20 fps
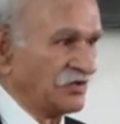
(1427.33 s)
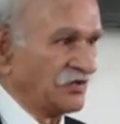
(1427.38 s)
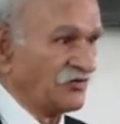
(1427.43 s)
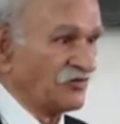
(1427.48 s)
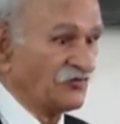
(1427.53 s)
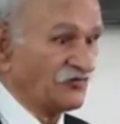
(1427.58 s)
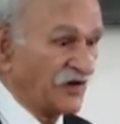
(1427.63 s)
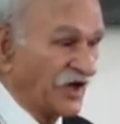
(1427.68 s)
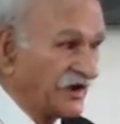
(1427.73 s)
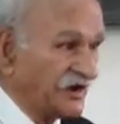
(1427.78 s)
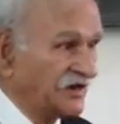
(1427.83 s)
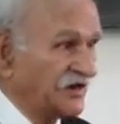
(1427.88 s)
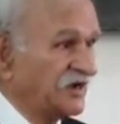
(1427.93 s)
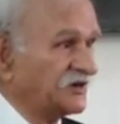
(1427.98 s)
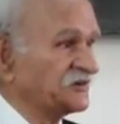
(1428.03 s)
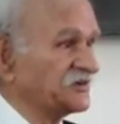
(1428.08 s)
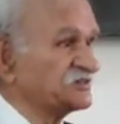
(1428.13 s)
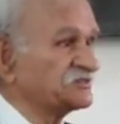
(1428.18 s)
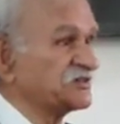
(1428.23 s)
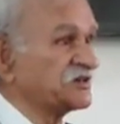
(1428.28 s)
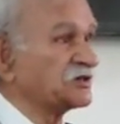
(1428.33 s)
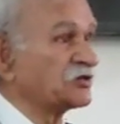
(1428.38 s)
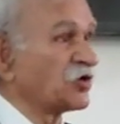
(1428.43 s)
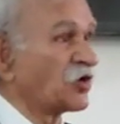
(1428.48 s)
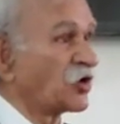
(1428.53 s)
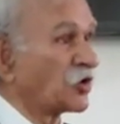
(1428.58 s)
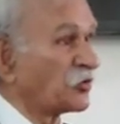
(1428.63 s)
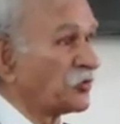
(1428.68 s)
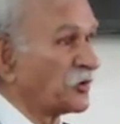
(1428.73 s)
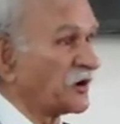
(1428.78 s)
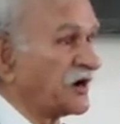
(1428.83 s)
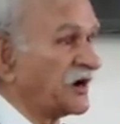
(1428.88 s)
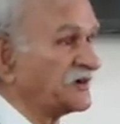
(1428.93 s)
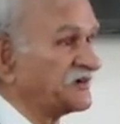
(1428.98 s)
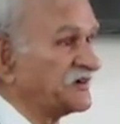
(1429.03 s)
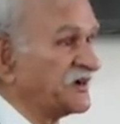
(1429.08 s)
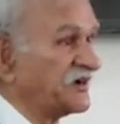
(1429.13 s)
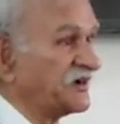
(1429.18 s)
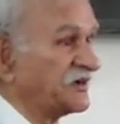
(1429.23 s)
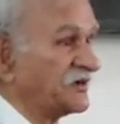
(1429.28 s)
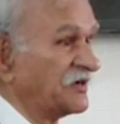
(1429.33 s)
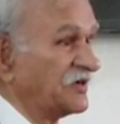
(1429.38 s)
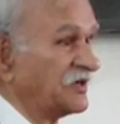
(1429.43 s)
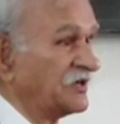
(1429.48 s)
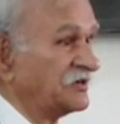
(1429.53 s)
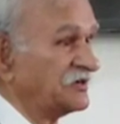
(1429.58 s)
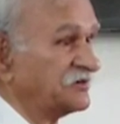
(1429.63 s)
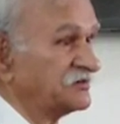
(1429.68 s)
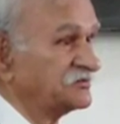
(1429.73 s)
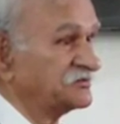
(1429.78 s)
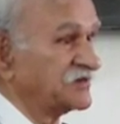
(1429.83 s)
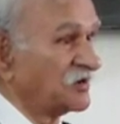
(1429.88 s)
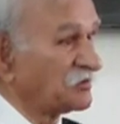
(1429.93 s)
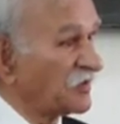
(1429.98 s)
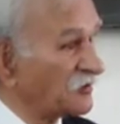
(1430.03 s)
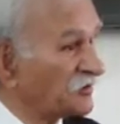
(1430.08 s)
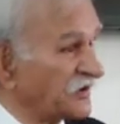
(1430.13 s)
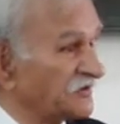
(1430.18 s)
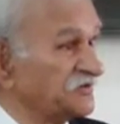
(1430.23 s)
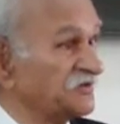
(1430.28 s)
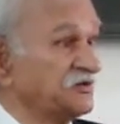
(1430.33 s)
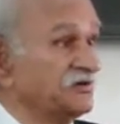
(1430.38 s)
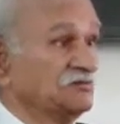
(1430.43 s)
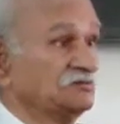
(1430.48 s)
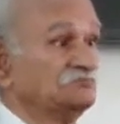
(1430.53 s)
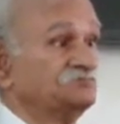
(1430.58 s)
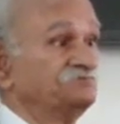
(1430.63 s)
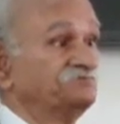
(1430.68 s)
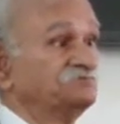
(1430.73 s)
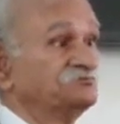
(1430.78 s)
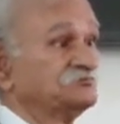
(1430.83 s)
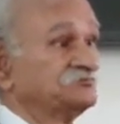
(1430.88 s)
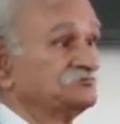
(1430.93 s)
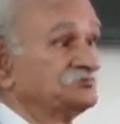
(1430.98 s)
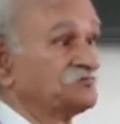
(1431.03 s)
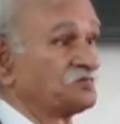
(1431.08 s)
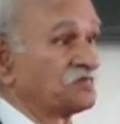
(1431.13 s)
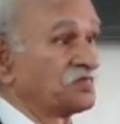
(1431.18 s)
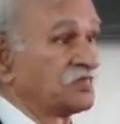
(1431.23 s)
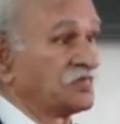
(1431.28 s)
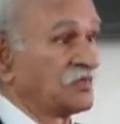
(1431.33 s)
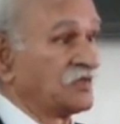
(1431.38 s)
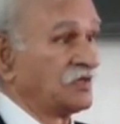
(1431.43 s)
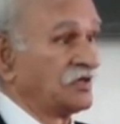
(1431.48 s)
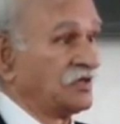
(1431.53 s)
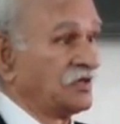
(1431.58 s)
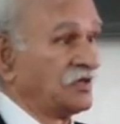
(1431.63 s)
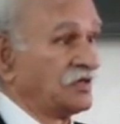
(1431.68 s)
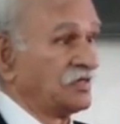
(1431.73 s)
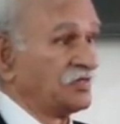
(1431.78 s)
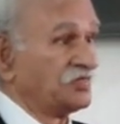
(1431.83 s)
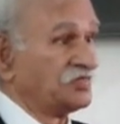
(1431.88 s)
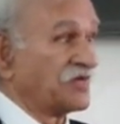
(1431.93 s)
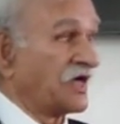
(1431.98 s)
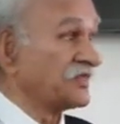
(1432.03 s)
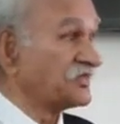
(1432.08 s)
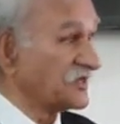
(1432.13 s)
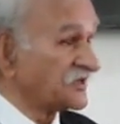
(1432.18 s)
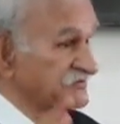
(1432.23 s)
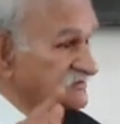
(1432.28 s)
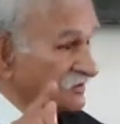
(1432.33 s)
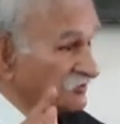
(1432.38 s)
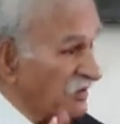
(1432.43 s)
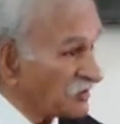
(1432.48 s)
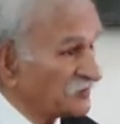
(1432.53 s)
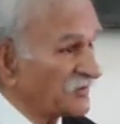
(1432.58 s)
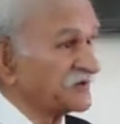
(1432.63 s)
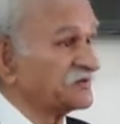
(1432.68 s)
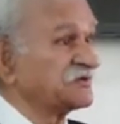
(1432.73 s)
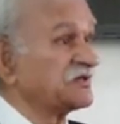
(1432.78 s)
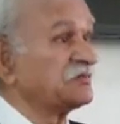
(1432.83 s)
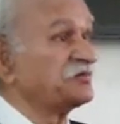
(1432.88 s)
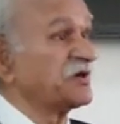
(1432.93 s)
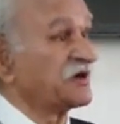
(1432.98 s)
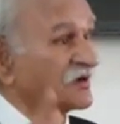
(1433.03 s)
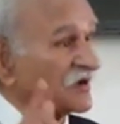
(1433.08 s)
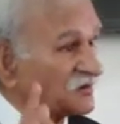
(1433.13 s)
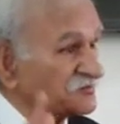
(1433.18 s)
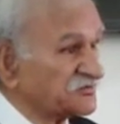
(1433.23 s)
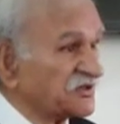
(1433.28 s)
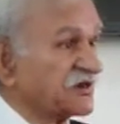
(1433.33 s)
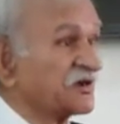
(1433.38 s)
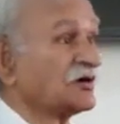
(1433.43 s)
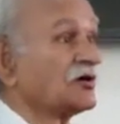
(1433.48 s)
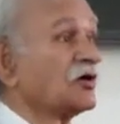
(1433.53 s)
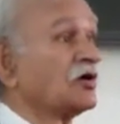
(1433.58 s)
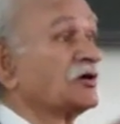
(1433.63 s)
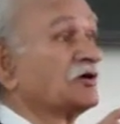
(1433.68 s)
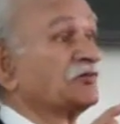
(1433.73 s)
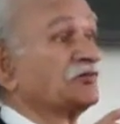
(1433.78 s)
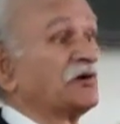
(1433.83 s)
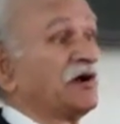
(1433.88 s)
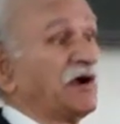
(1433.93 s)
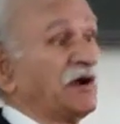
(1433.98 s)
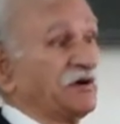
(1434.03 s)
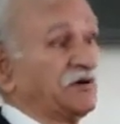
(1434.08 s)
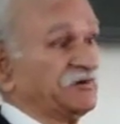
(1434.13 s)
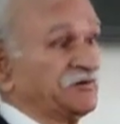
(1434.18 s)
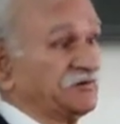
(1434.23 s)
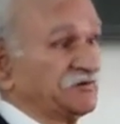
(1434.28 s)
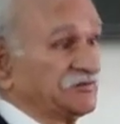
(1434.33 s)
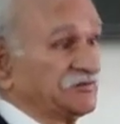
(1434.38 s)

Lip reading: When it is incorporated in Jamabandi, then the Jamabandi becomes the record of rights.